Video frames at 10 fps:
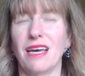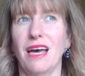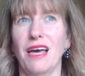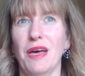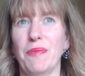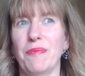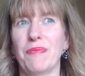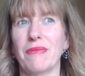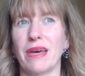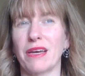
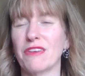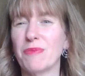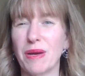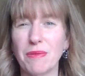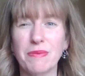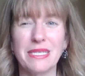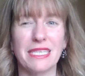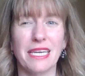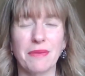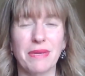I could have probably
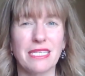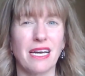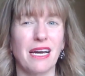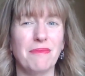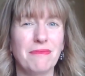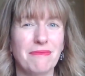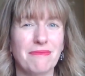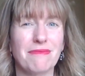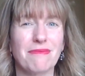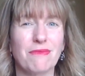taken my time
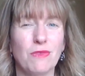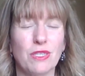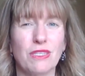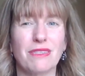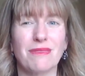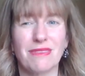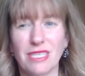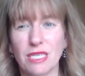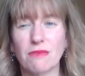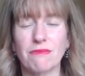with,
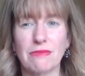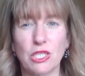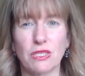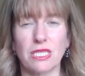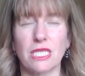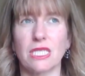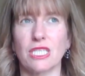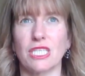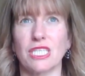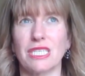choosing the
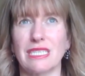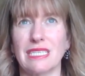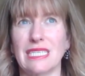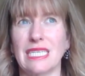intern.